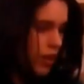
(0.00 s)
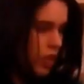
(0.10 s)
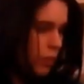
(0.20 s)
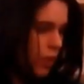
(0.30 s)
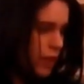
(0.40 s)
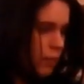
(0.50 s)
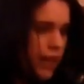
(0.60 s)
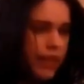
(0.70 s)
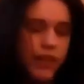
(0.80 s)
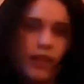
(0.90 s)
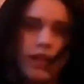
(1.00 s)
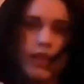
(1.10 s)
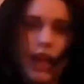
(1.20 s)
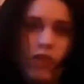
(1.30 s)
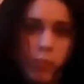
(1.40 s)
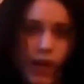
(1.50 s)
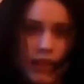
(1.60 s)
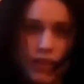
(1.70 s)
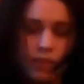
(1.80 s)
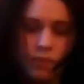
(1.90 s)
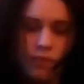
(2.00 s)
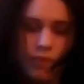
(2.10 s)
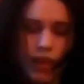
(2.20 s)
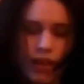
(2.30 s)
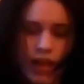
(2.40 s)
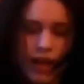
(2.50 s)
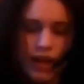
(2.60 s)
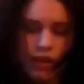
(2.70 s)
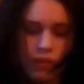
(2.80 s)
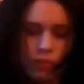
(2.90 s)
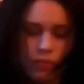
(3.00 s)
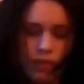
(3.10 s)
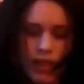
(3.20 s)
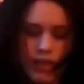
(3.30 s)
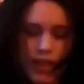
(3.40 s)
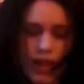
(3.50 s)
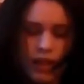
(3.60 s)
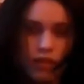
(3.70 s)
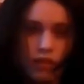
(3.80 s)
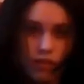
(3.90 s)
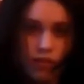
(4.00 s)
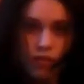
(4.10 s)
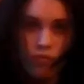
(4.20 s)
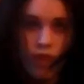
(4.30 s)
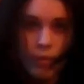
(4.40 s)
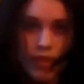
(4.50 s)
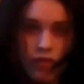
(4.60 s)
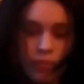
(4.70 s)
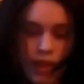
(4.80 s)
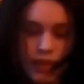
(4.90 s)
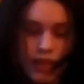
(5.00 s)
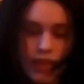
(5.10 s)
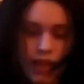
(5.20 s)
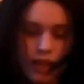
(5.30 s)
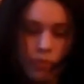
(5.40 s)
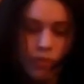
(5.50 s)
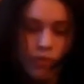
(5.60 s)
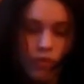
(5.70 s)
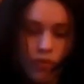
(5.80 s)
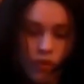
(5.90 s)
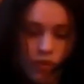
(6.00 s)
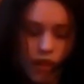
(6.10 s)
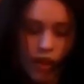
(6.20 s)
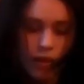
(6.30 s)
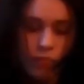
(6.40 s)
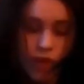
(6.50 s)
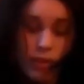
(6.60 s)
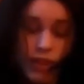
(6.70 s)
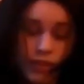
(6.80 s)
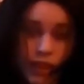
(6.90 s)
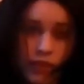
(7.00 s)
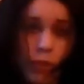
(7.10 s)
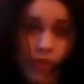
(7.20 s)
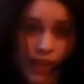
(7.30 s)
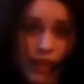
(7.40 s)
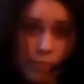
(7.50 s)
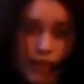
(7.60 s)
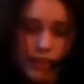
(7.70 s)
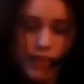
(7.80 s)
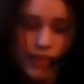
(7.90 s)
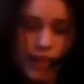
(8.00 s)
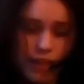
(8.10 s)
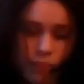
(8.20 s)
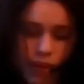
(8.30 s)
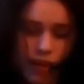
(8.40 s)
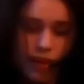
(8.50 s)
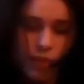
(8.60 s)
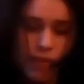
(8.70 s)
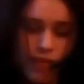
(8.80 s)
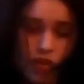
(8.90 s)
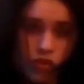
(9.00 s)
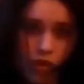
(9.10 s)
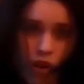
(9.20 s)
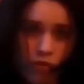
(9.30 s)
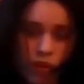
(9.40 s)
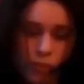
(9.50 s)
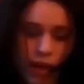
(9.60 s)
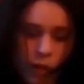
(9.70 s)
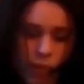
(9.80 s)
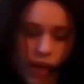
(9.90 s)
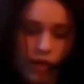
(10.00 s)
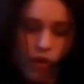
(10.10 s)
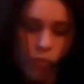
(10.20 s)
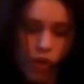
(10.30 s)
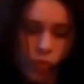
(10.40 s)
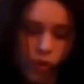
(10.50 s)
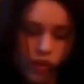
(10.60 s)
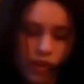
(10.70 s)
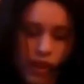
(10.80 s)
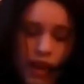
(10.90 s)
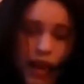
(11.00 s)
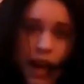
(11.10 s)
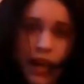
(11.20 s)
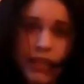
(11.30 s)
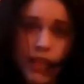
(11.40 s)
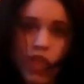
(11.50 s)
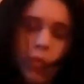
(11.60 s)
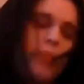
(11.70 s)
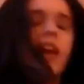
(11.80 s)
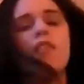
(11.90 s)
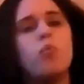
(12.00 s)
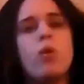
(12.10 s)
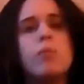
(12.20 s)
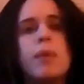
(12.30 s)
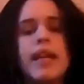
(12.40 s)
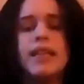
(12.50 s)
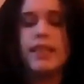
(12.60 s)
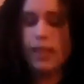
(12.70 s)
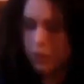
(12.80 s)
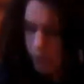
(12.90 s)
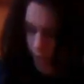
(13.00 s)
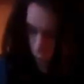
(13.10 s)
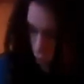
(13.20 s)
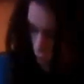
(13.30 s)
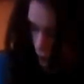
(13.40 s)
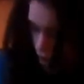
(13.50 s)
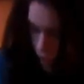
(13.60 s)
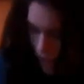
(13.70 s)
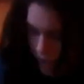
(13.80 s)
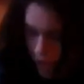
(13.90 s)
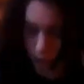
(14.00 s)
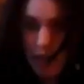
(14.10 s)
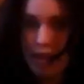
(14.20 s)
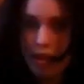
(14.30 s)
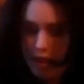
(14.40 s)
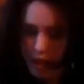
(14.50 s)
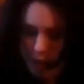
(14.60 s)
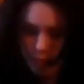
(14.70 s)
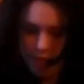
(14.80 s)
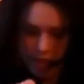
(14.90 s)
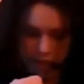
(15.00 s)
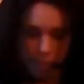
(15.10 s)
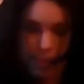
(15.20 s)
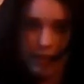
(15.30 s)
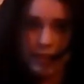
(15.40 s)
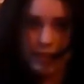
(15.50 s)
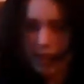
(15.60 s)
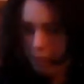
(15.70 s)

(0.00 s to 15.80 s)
onto the breastplate. You have your pattern. Now, as I say, wrap yourself in masking tape, wrap yourself in cling film, then in masking tape, then draw over with a marker pen on what you want. I tend to only have one piece, so this piece will go here, there's a middle